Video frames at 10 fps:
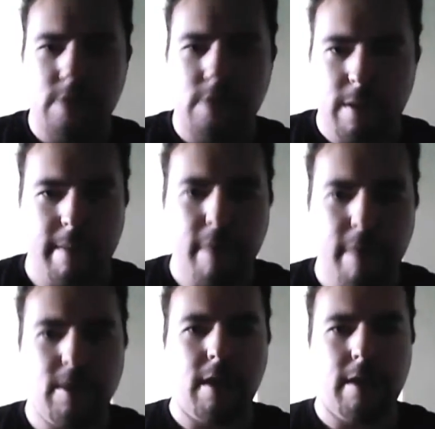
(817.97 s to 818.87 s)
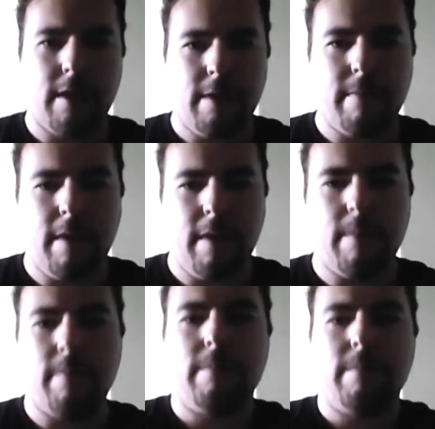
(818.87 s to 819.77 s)
So I'm out there, and I'm
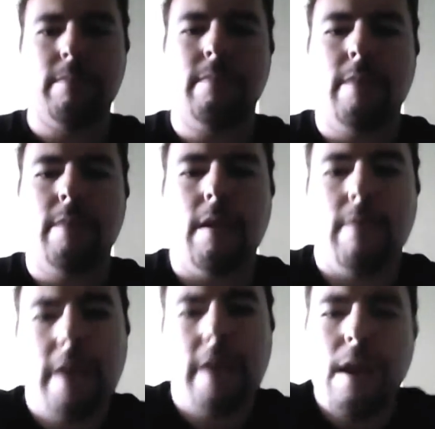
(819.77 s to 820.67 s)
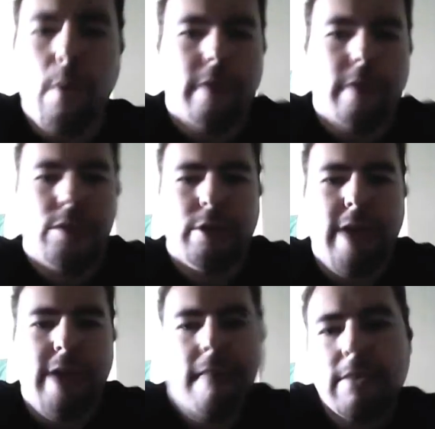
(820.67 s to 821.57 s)
and I don't wear the shirt
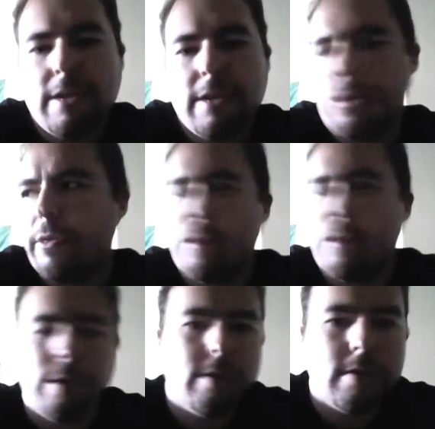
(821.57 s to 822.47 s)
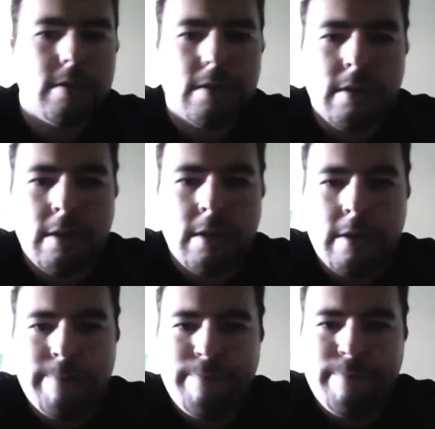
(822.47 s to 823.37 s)
to advertise. I wear the shirt to,
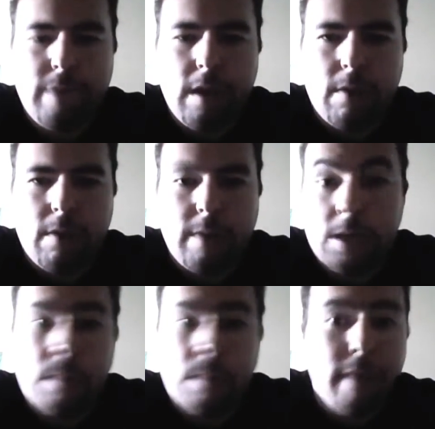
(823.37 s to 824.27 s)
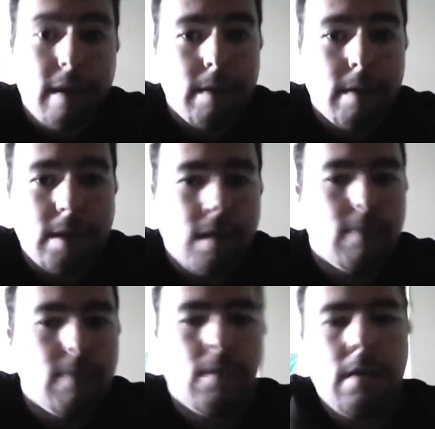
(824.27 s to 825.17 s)
because I'm proud of my team.